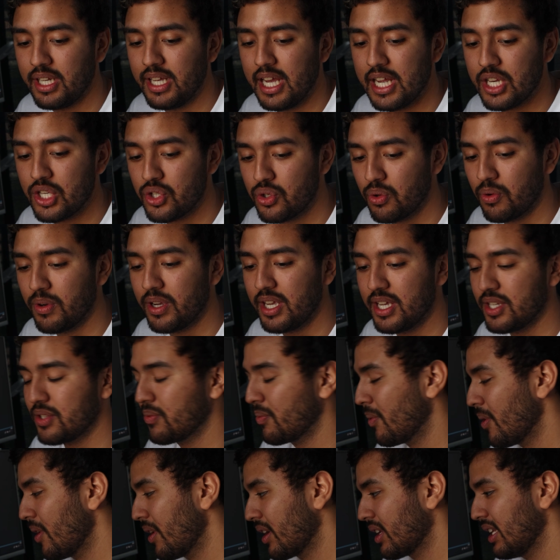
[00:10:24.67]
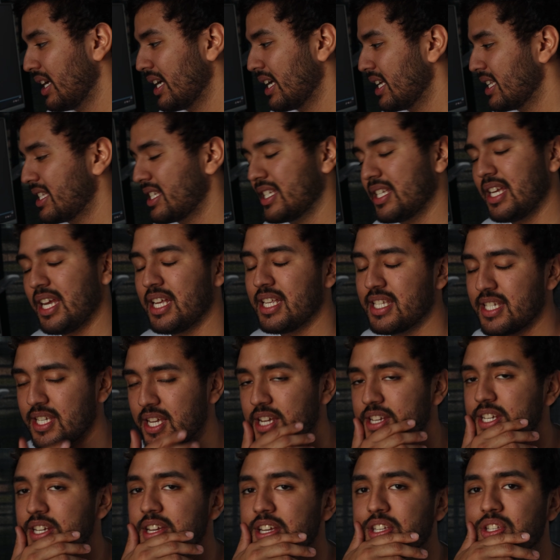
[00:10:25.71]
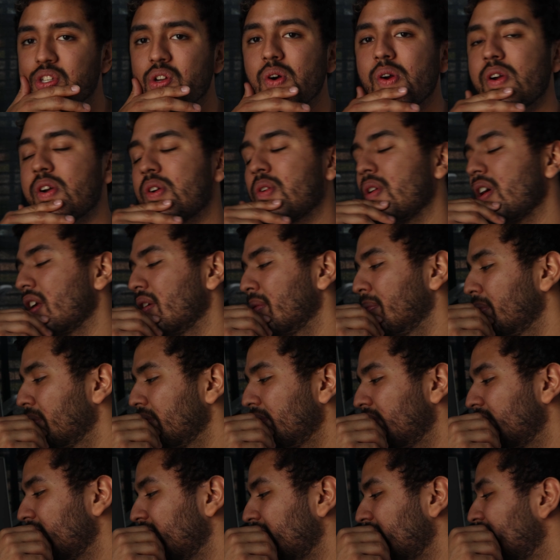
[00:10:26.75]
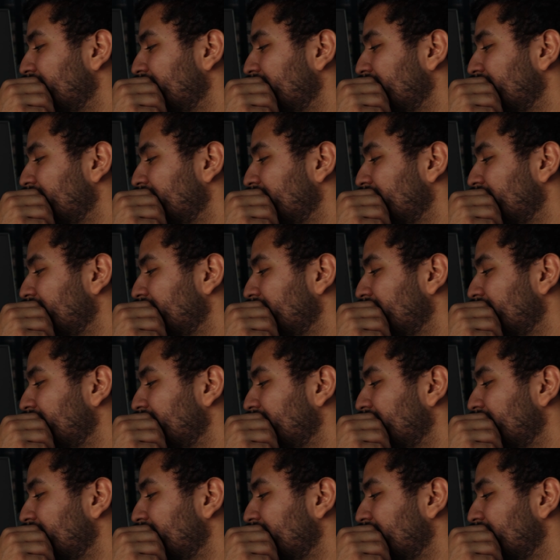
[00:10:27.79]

enjoy his work. Like it's so incredible.